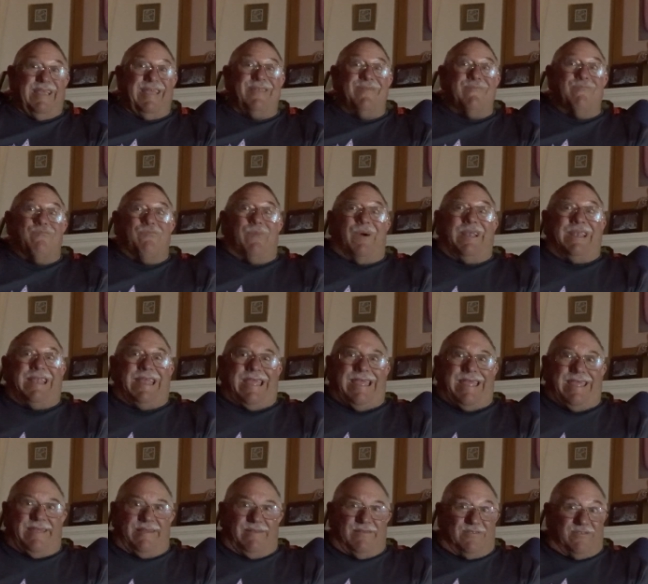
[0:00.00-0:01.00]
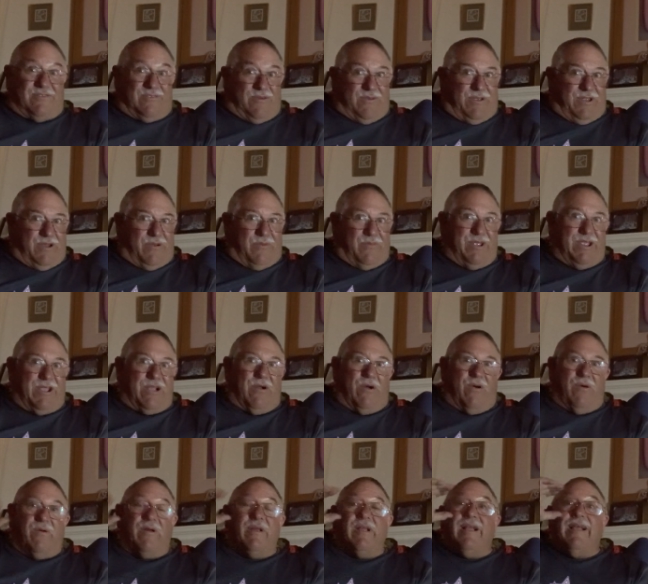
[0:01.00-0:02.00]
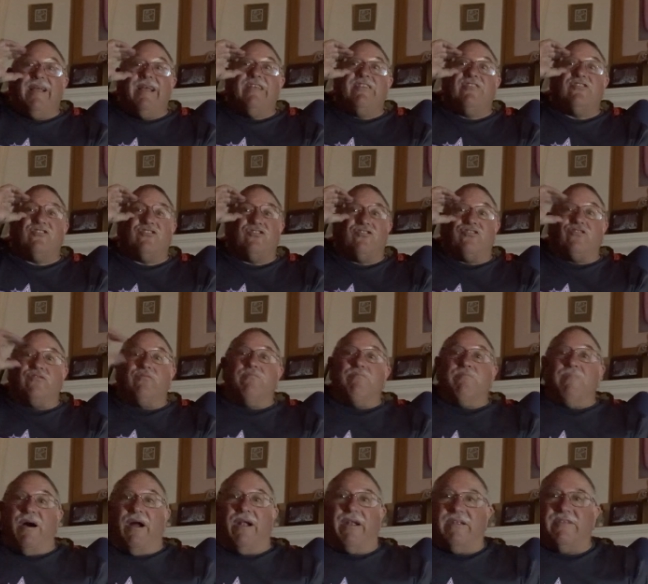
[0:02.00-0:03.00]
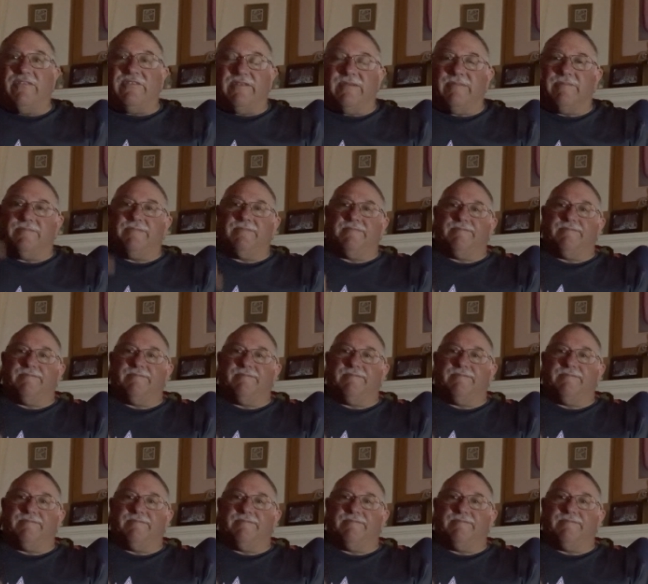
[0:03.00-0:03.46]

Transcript: and money. So here we go. Smart.